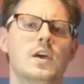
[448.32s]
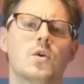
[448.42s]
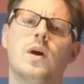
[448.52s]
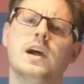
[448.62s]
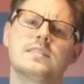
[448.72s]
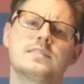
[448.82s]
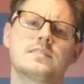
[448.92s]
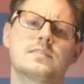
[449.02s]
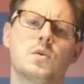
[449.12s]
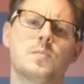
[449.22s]
Why is
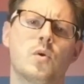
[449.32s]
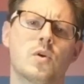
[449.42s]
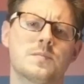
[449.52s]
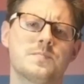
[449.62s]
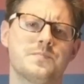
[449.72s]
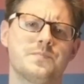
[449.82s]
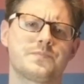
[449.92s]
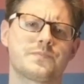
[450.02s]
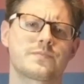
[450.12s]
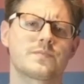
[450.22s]
this so important?
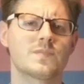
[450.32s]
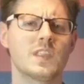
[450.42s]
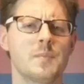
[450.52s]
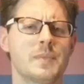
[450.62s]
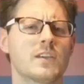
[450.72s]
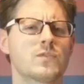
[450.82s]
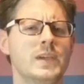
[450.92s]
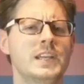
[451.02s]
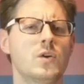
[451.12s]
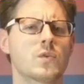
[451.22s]
Because
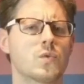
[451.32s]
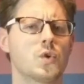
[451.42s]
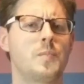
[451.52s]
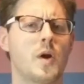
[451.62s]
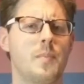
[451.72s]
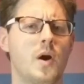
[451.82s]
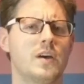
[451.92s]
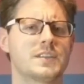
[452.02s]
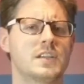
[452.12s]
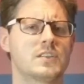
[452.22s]
we don't group our
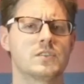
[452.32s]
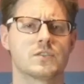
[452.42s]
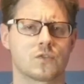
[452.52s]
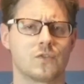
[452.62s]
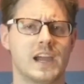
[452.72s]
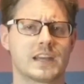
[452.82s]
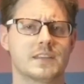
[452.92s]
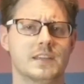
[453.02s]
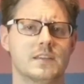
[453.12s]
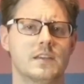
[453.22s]
politicians
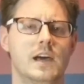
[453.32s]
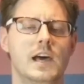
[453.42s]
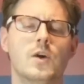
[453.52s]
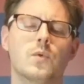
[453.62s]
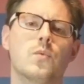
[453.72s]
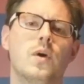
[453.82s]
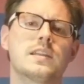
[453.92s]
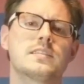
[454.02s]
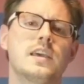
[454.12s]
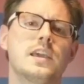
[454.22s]
correctly. We want
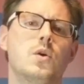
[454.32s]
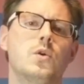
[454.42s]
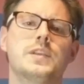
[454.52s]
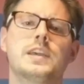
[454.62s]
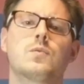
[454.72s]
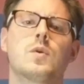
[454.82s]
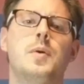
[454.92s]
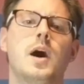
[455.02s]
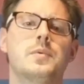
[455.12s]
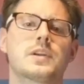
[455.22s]
to say only a
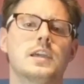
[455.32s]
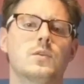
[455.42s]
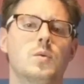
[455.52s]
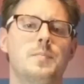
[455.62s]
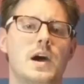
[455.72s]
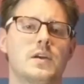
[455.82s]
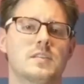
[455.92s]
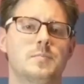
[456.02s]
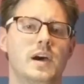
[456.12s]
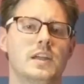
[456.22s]
Republican will balance
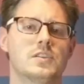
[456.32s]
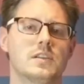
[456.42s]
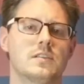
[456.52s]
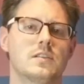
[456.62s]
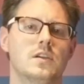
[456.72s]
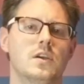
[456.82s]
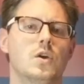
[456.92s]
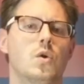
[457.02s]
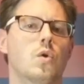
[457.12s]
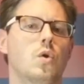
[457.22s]
a budget,
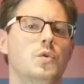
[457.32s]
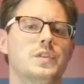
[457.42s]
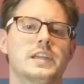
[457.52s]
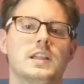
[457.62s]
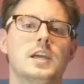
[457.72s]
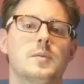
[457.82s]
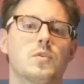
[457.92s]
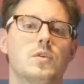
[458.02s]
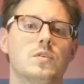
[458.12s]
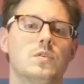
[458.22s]
or only a
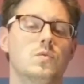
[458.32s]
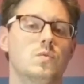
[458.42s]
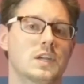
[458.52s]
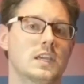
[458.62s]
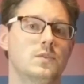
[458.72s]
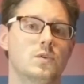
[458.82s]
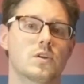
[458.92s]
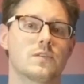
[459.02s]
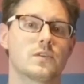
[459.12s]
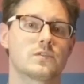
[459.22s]
liberal will give you
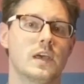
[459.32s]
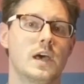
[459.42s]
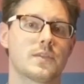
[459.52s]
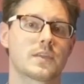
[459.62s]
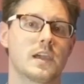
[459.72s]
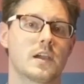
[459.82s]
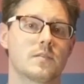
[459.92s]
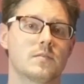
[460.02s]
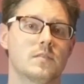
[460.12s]
universal health care.